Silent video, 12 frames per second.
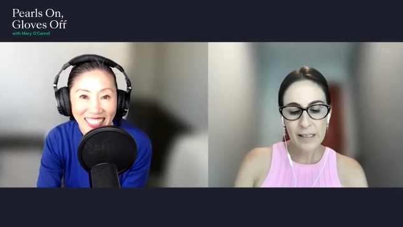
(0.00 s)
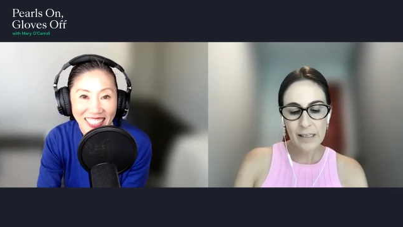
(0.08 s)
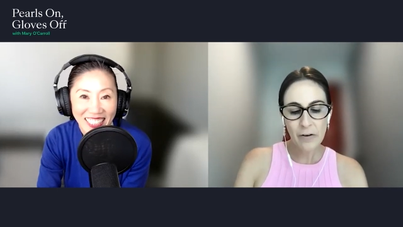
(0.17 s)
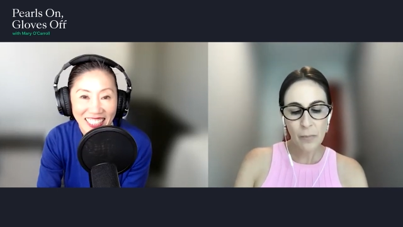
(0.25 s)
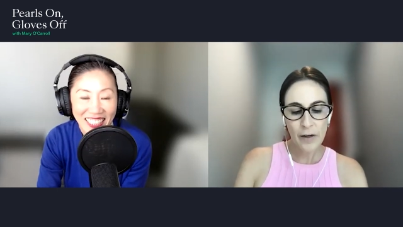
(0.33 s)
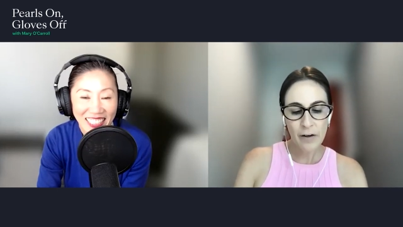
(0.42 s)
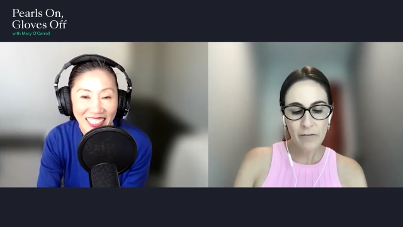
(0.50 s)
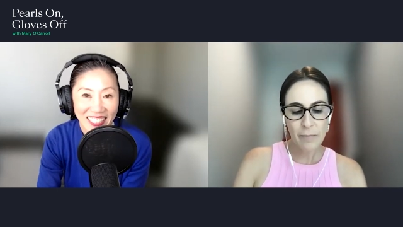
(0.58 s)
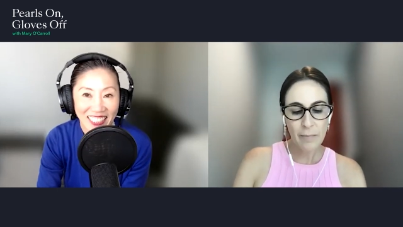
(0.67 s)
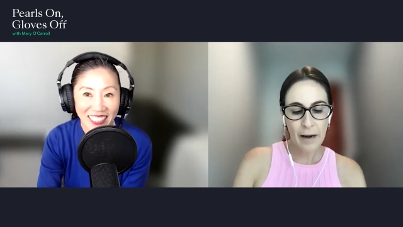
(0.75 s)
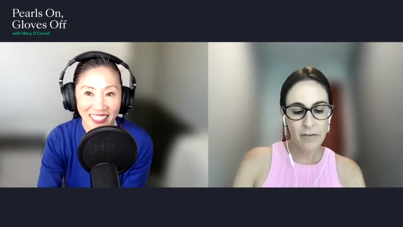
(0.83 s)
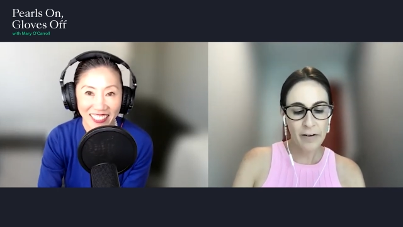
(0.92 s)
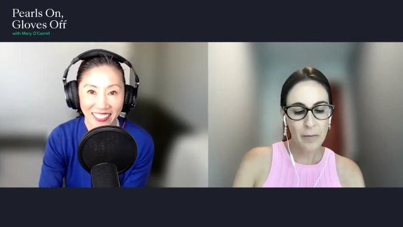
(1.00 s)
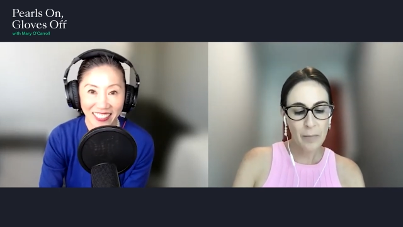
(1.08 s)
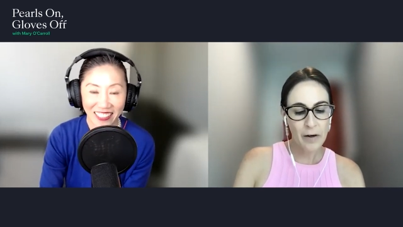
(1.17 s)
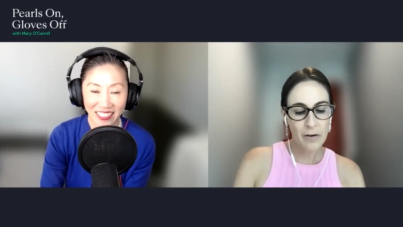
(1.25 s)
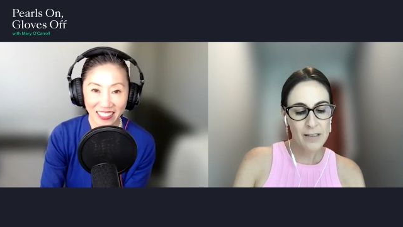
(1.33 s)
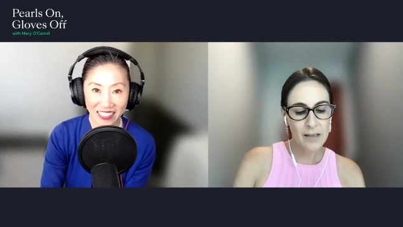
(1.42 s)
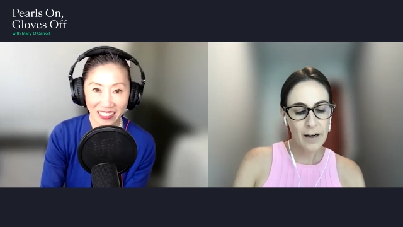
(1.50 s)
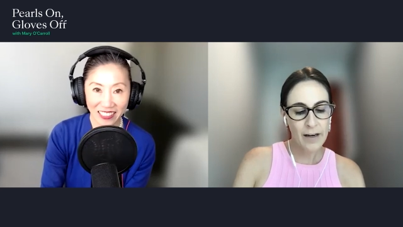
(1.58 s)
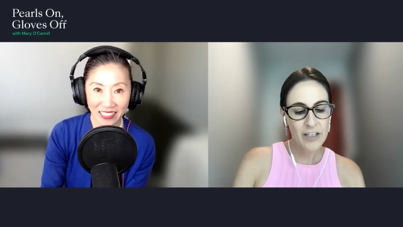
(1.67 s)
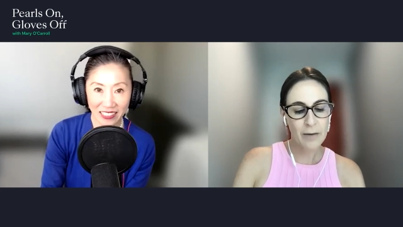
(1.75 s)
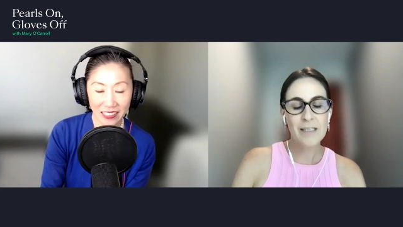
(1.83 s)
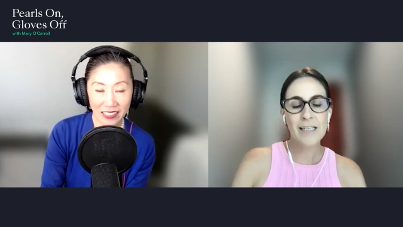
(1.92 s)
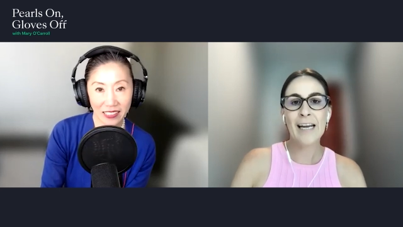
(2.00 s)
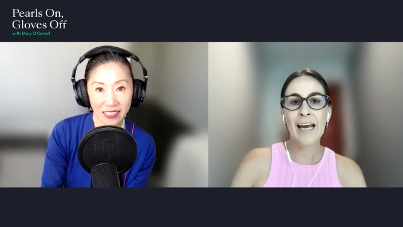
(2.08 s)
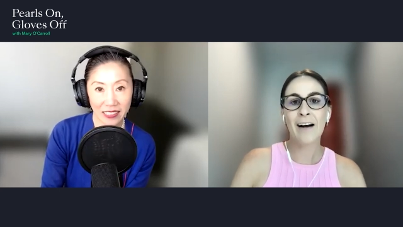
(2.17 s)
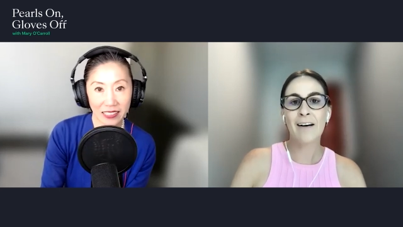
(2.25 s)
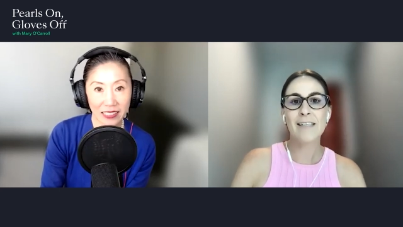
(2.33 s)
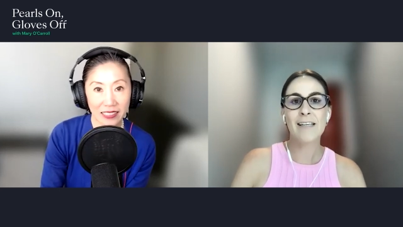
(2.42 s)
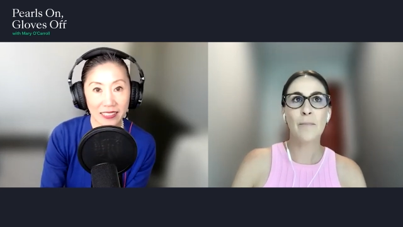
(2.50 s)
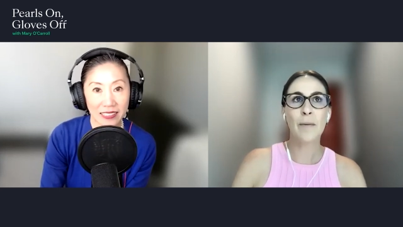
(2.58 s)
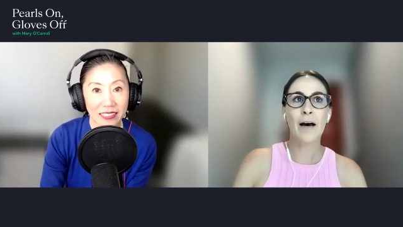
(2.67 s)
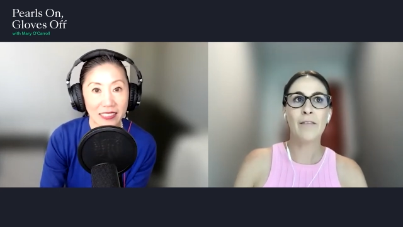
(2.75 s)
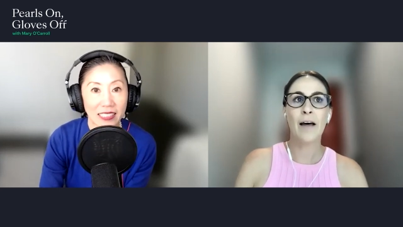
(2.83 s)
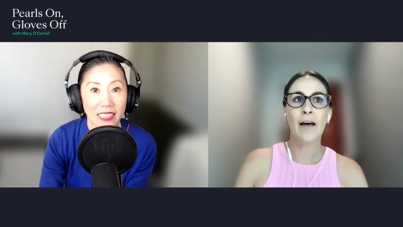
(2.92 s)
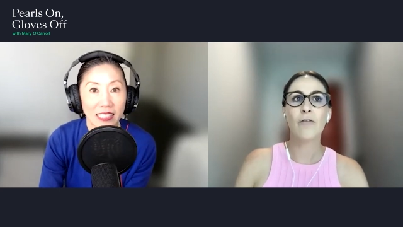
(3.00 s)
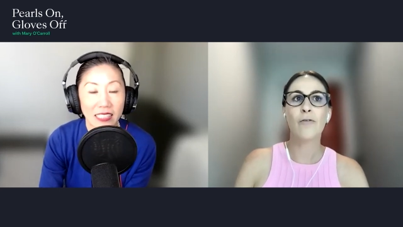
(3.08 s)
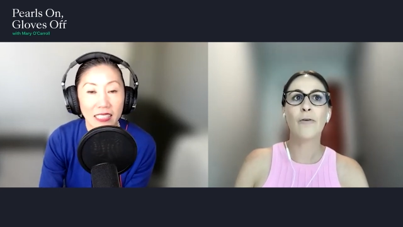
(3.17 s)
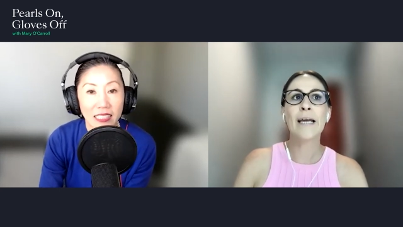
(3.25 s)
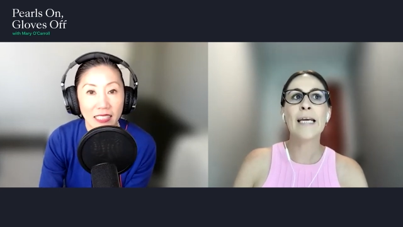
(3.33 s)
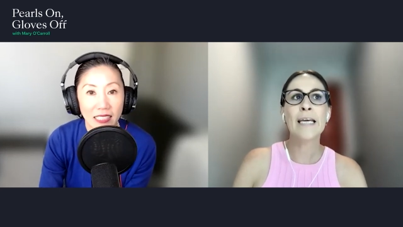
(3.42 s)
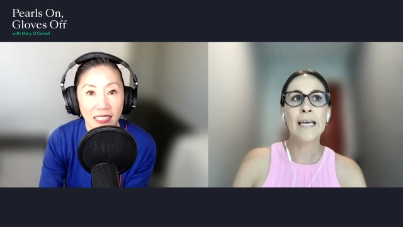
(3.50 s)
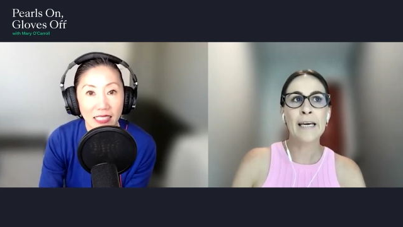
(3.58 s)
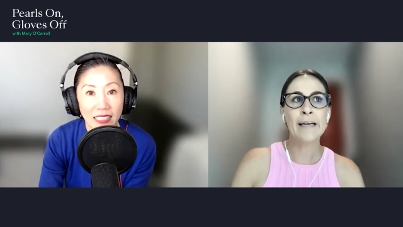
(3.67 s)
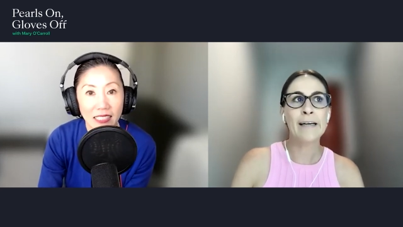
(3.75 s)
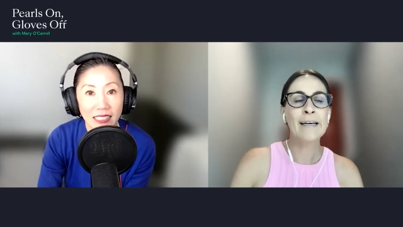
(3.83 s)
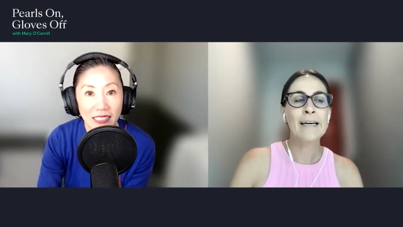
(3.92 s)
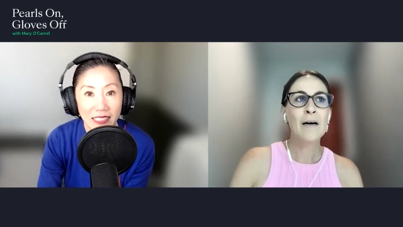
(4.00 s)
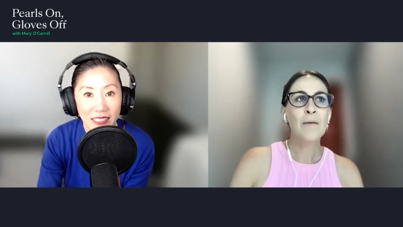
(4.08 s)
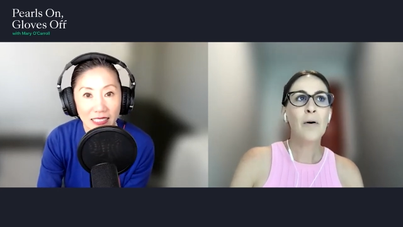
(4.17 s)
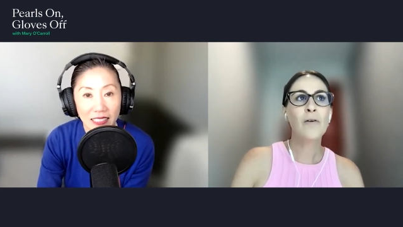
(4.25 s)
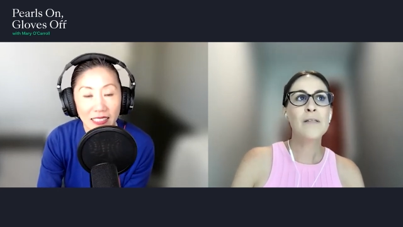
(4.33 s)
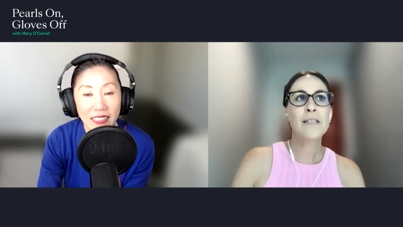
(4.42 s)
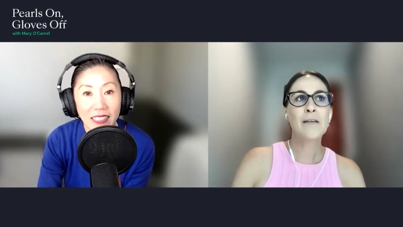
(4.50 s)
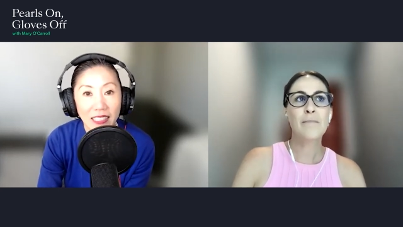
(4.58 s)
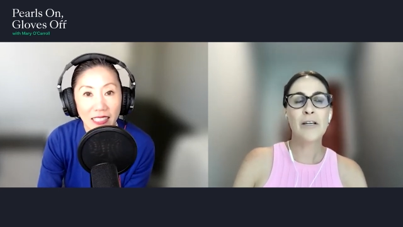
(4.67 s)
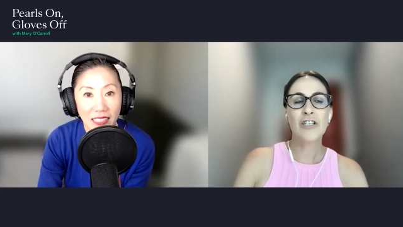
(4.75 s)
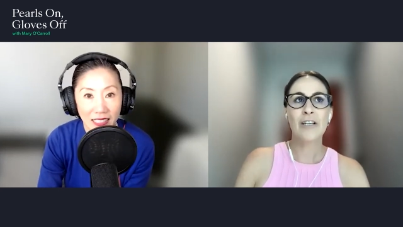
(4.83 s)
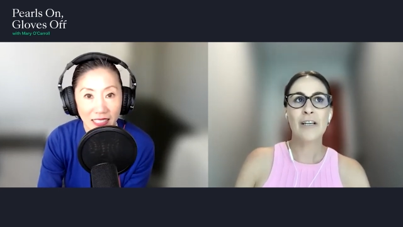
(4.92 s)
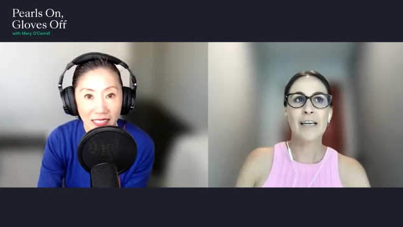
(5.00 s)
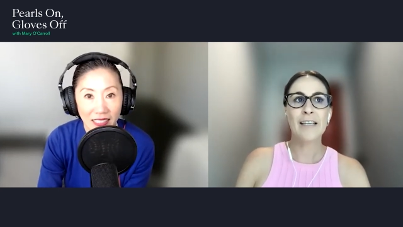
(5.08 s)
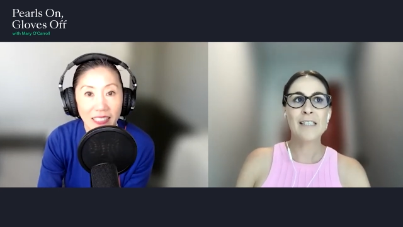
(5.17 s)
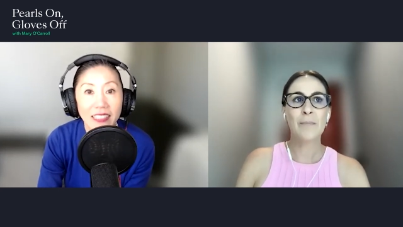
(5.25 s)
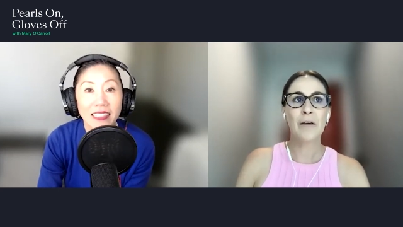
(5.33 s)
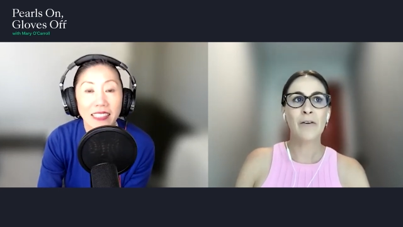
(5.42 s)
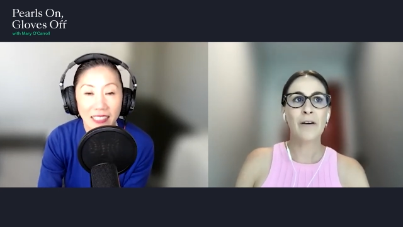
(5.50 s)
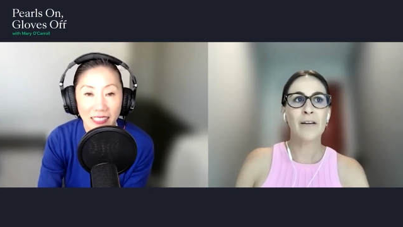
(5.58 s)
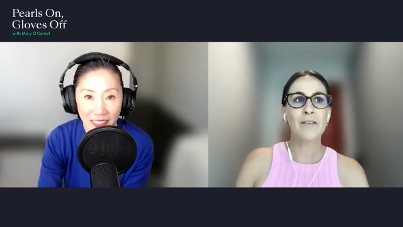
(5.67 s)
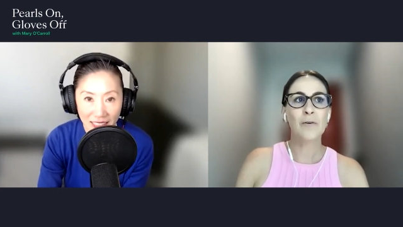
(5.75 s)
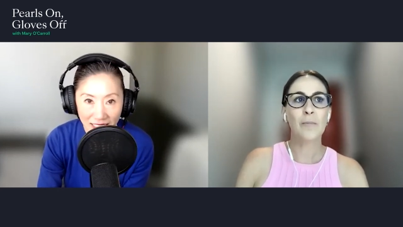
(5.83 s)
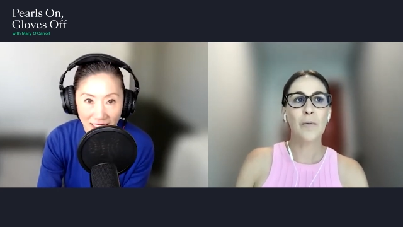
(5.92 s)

Speaker 1: a little bit of a maverick, because I jumped in-house at about that three-year post-admission experience or